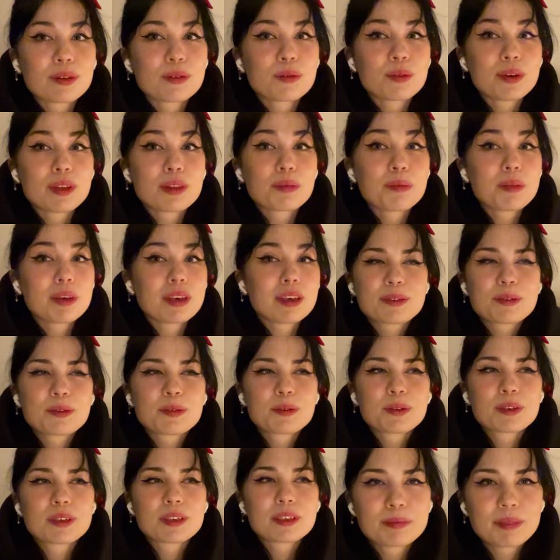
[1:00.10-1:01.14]
with me,
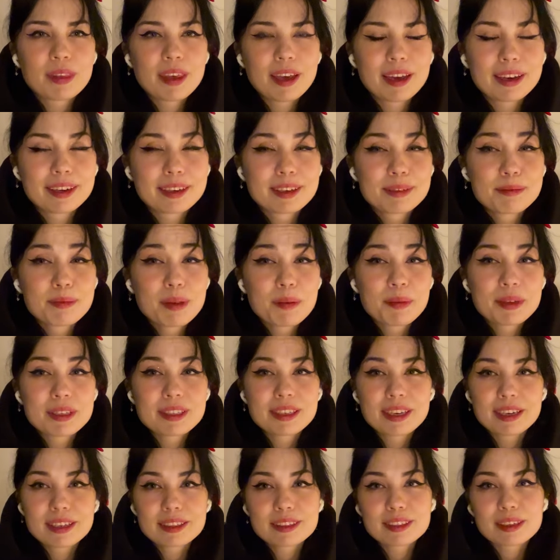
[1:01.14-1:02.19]
or again maybe take
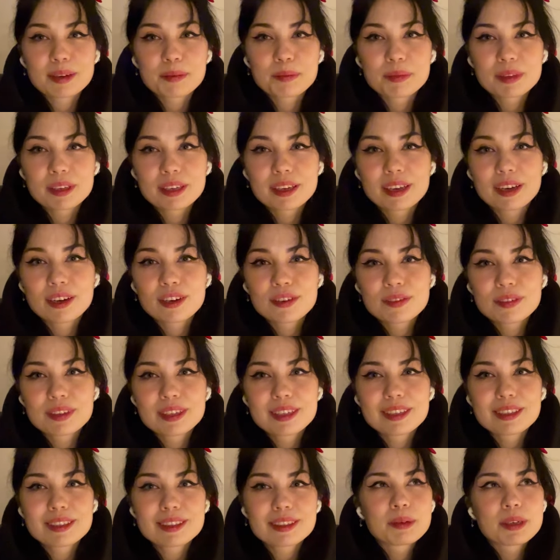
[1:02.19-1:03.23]
something out of
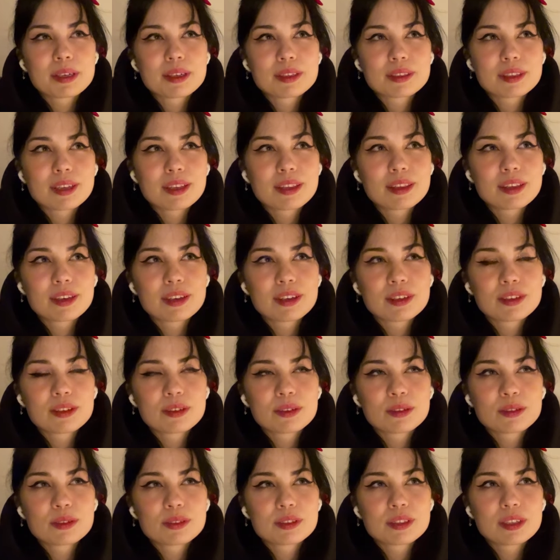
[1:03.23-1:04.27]
this, because I think
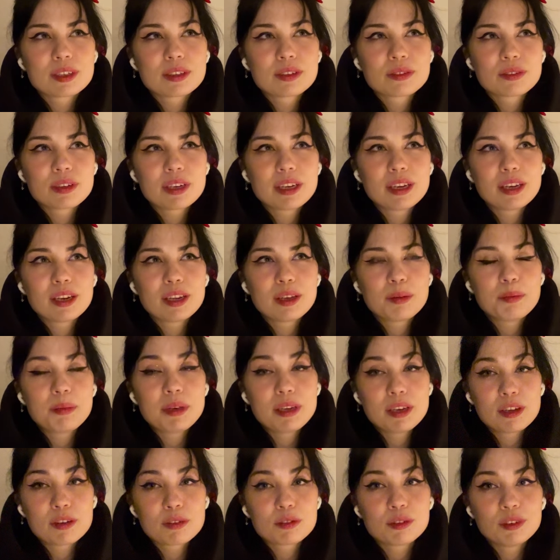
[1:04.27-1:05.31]
those are really
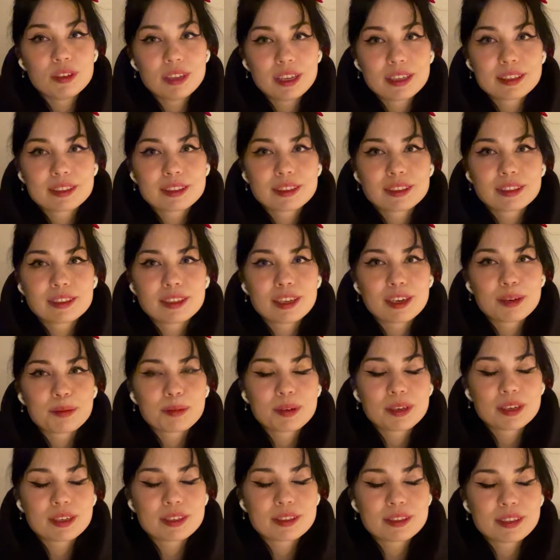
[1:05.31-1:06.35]
meaningful lessons that I'm
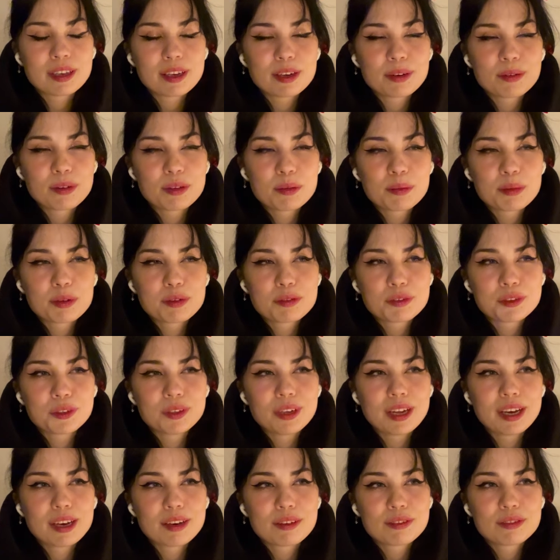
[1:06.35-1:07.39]
gonna take with me for
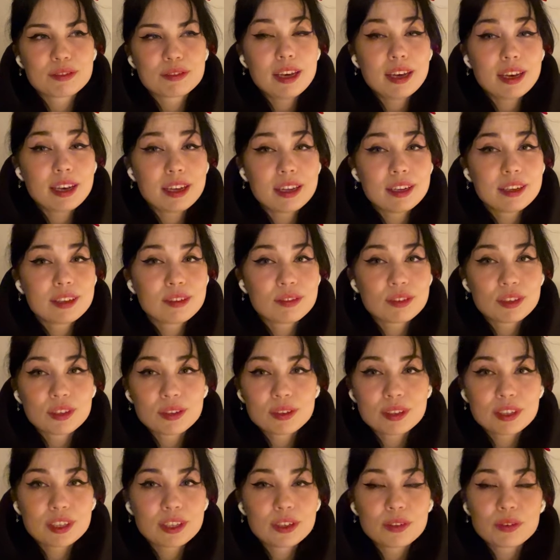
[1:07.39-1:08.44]
life. And if you are
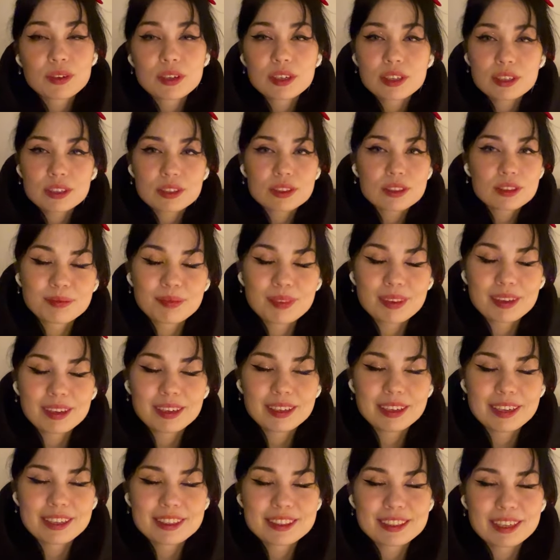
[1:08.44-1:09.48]
curious,
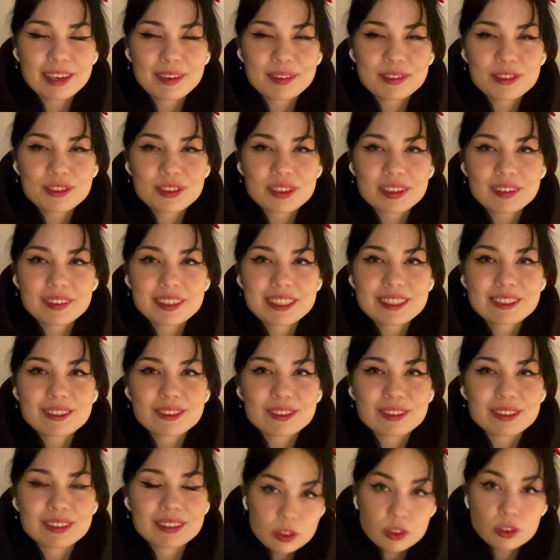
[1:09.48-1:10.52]
let's dive straight into
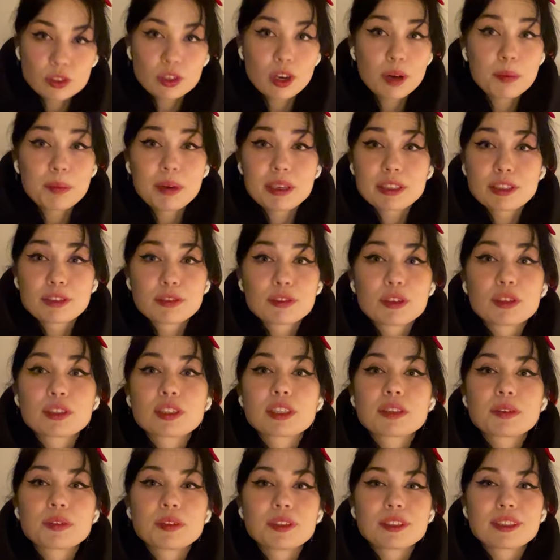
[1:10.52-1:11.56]
it. So I must first of
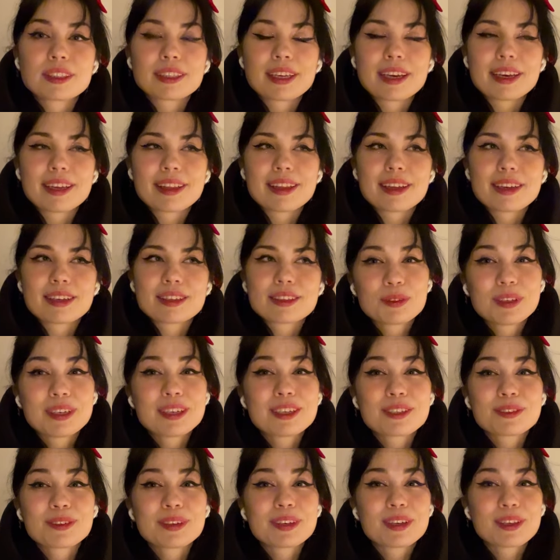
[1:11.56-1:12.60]
all say that
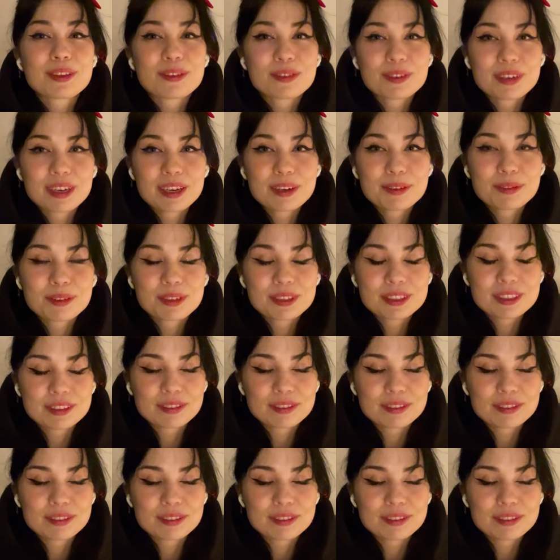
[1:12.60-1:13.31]
2023 was a